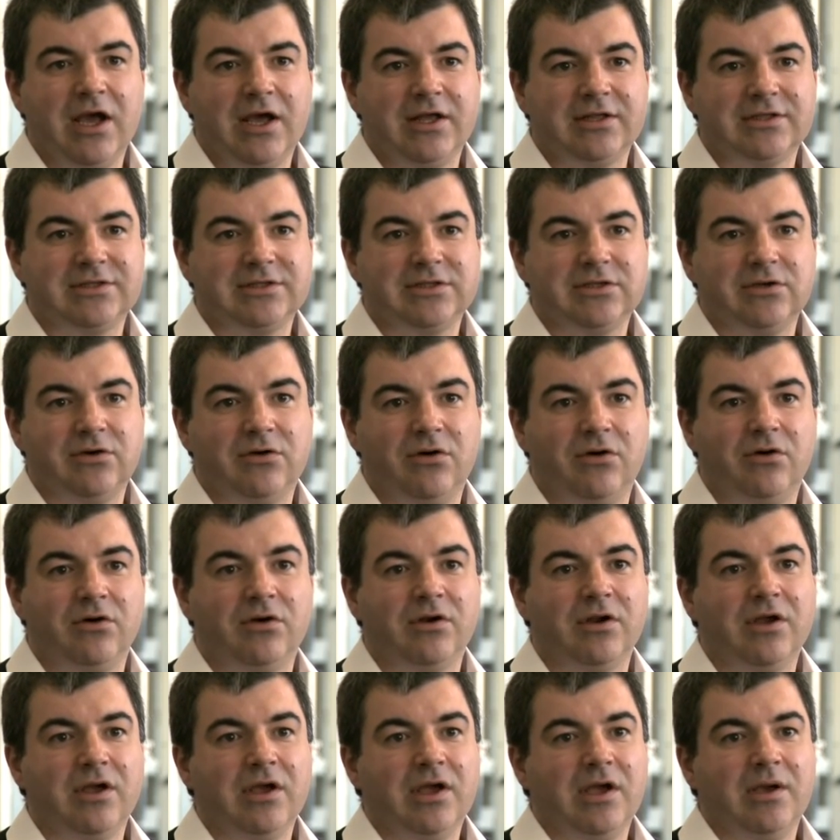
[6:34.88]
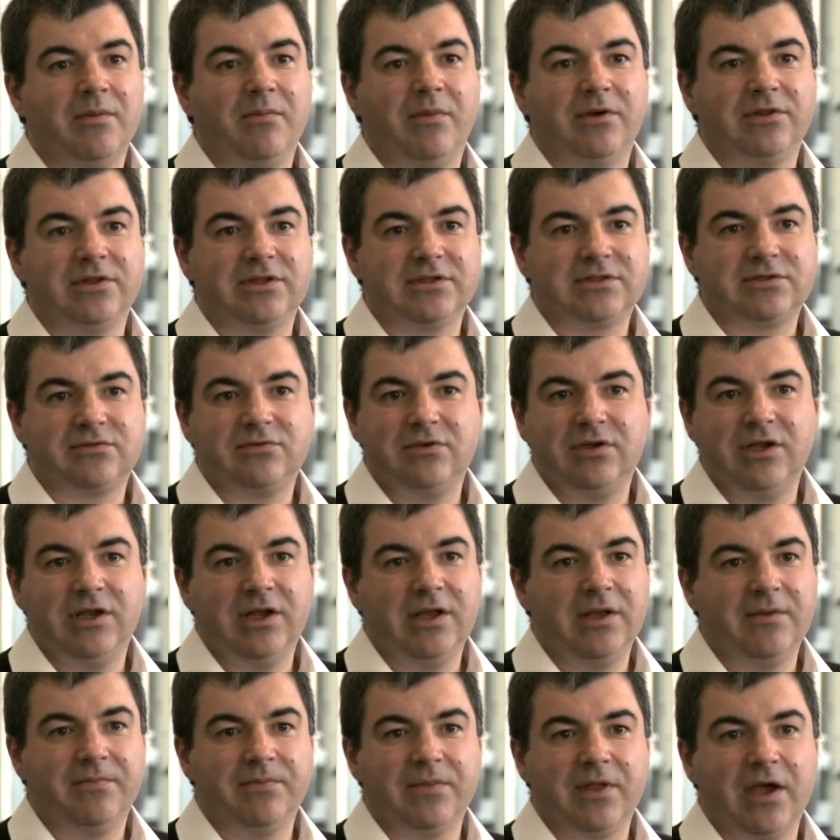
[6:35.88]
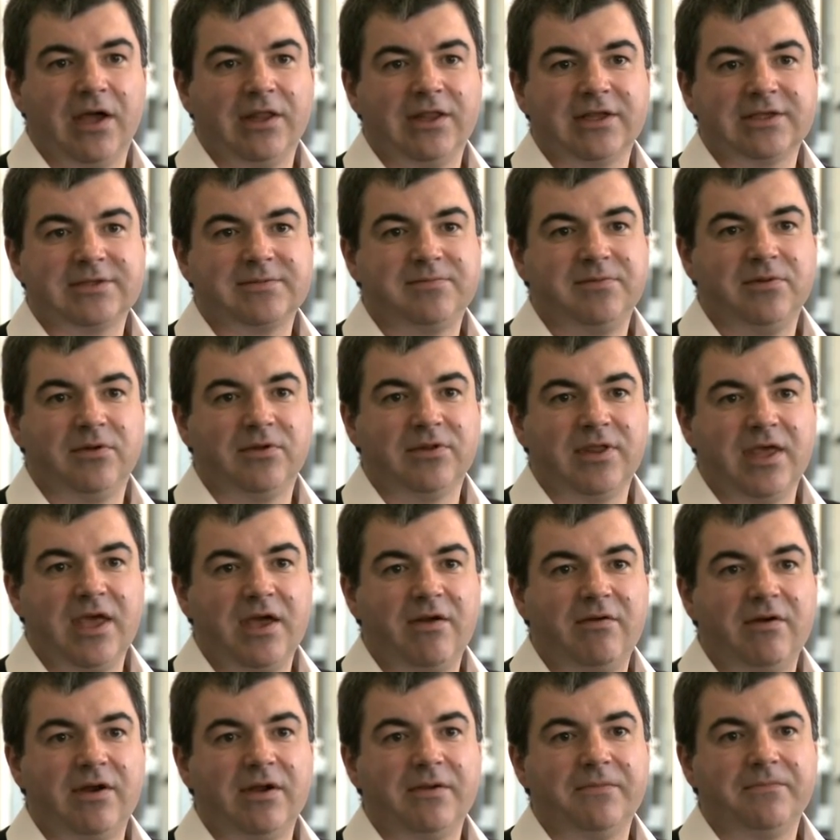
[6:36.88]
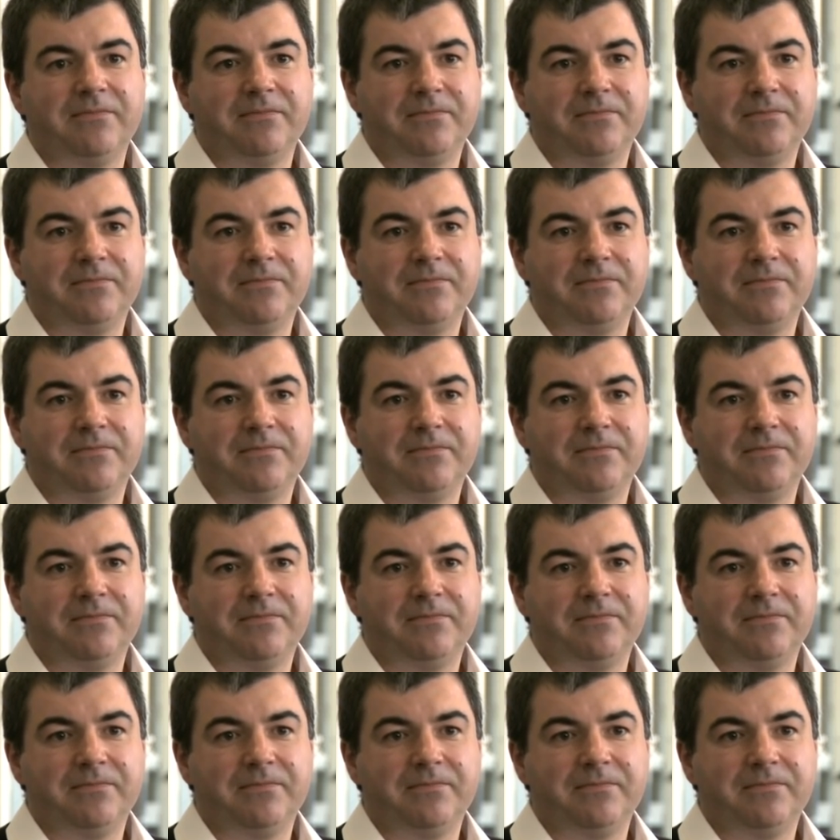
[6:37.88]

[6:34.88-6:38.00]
and so on, but it's really an unexplored area.